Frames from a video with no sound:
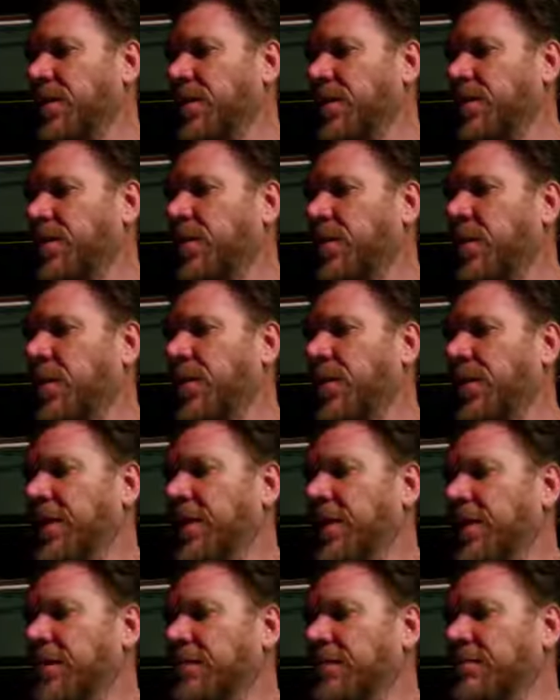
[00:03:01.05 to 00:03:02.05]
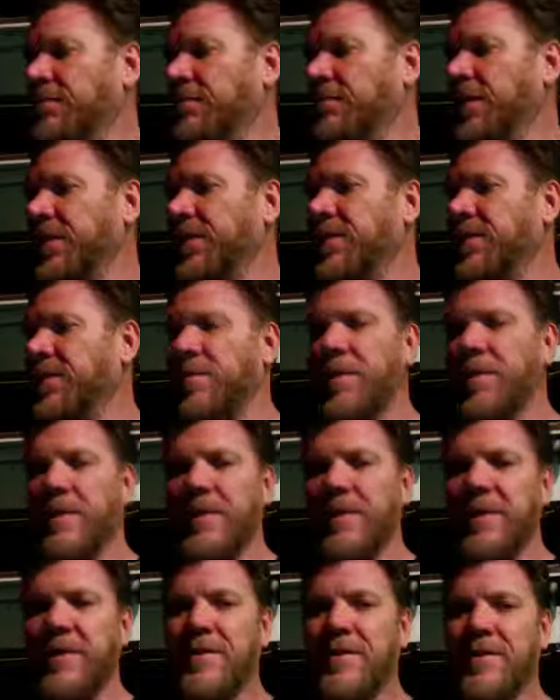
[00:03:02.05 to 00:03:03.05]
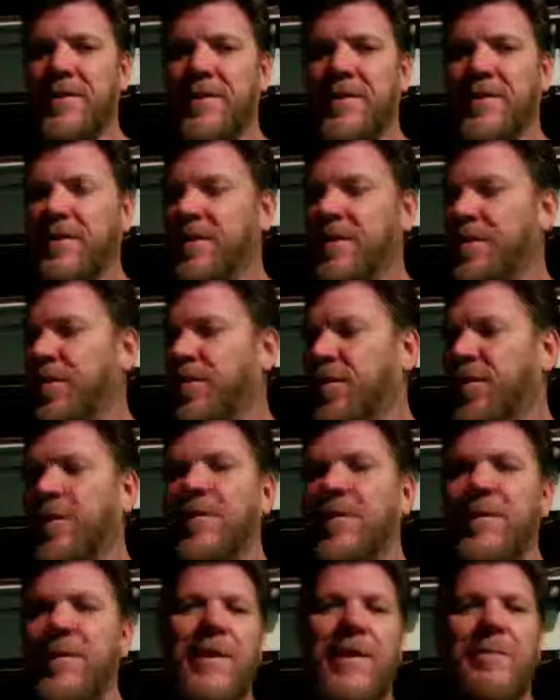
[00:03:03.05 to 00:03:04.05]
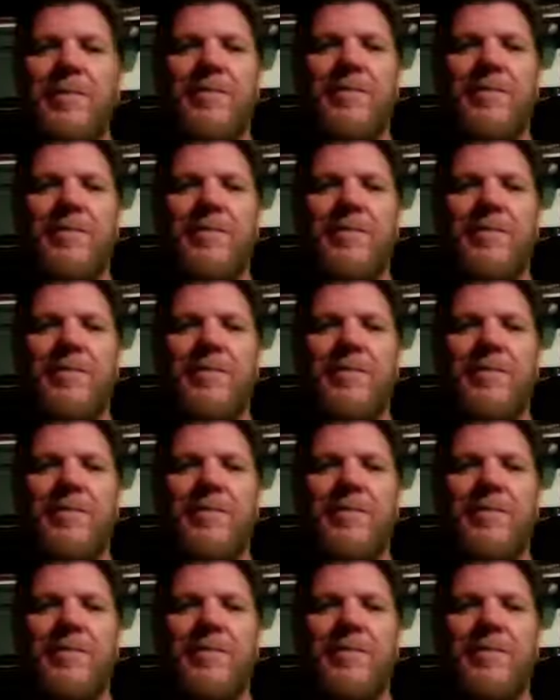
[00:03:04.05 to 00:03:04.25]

going into the Middle East, in the name of